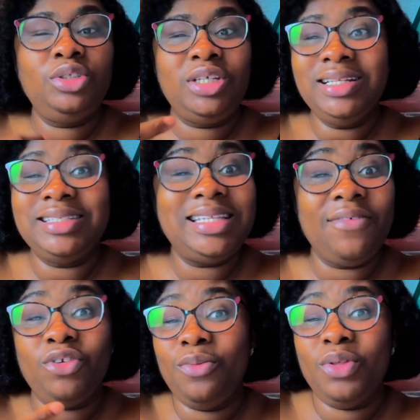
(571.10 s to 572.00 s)
didn't
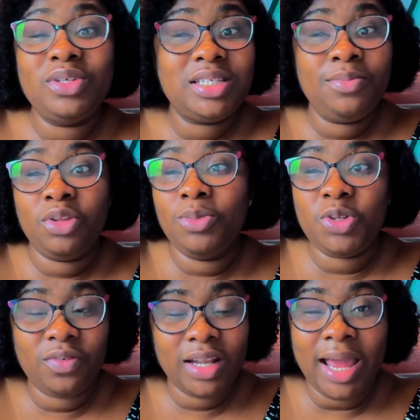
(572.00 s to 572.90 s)
develop those symptoms
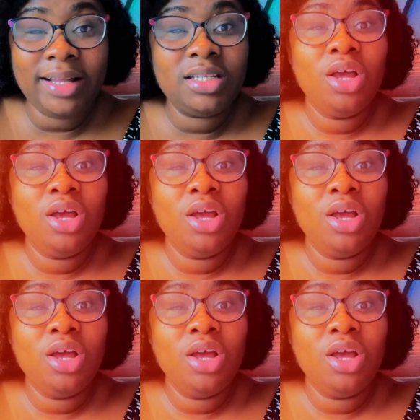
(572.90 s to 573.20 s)
overnight.